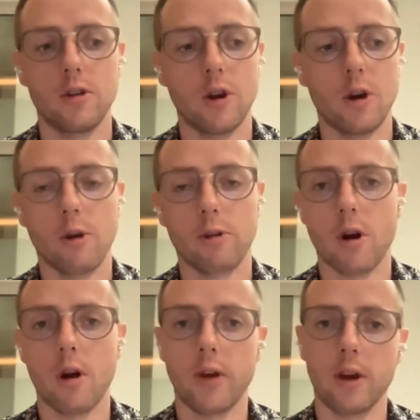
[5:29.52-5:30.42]
You know, those are
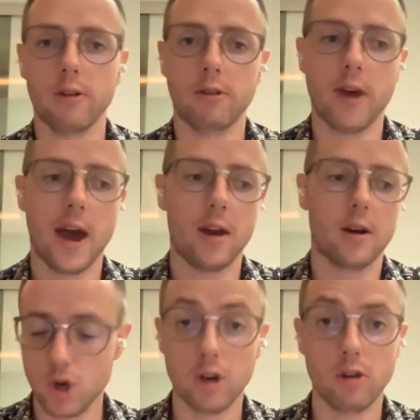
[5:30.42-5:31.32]
all things that
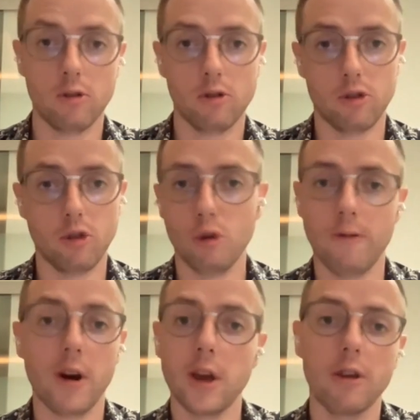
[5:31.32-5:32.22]
you can do
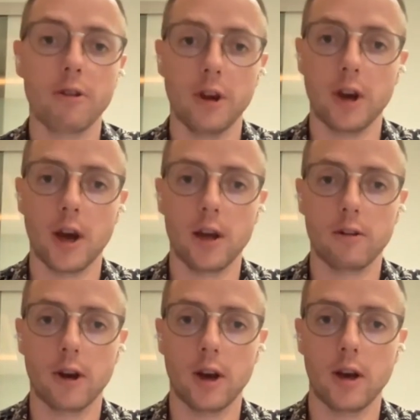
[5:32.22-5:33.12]
very easily
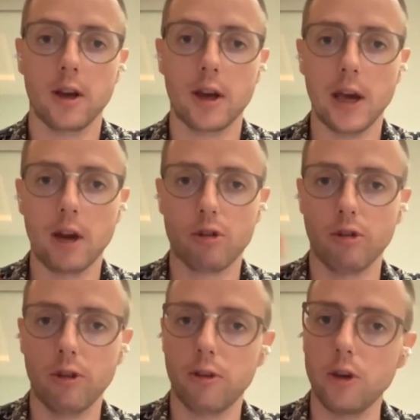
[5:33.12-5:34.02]
to
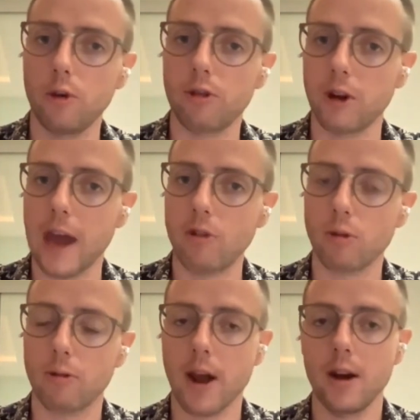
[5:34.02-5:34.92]
increase the user
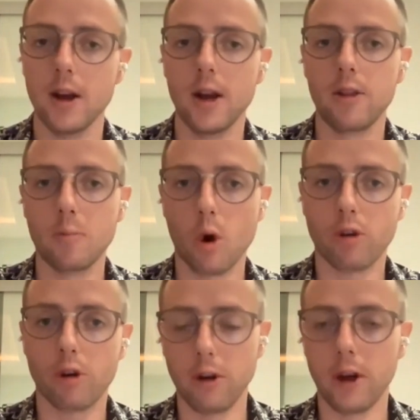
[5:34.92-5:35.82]
engagement, right? The more
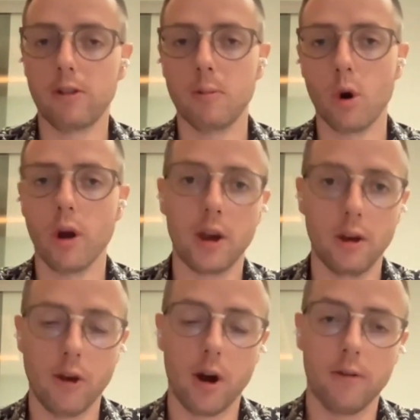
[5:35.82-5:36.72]
internal links, the more
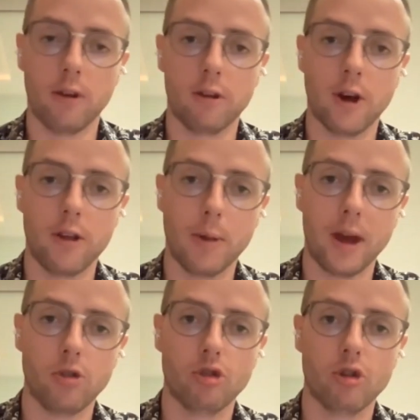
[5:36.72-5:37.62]
likely they are to visit another
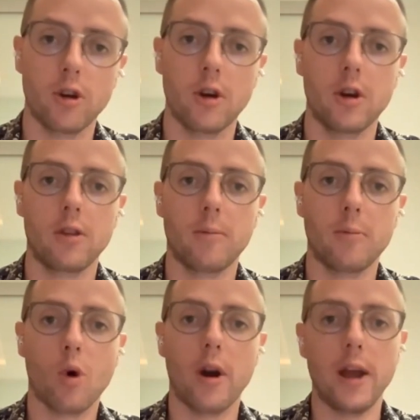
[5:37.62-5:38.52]
page. The
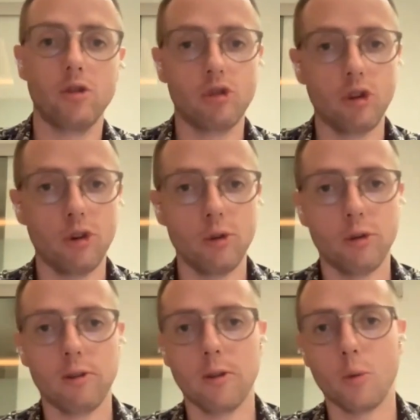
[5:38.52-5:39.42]
more
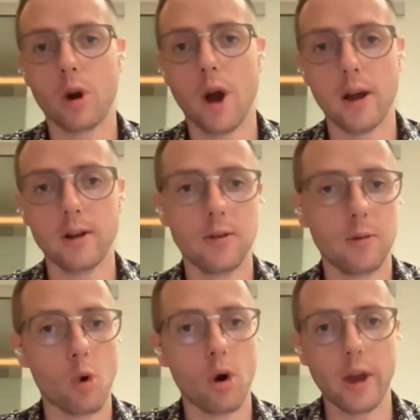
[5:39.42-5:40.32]
H2s and the more content, the
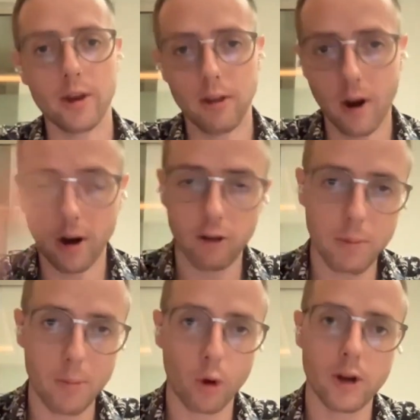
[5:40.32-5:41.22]
more likely they are to
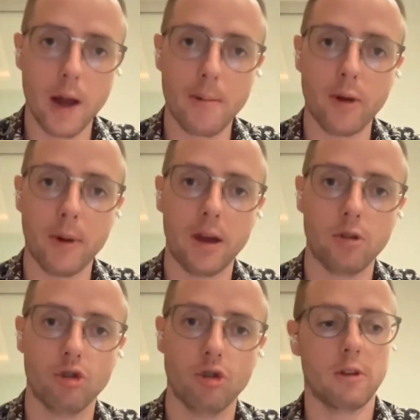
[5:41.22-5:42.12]
spend more time on the
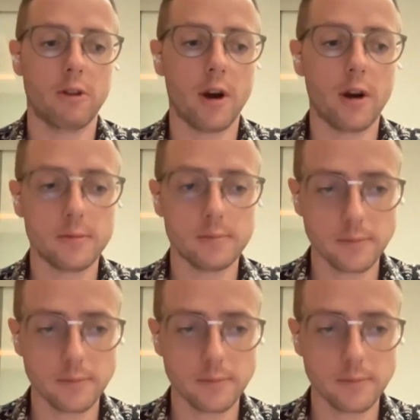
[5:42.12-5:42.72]
page, etc.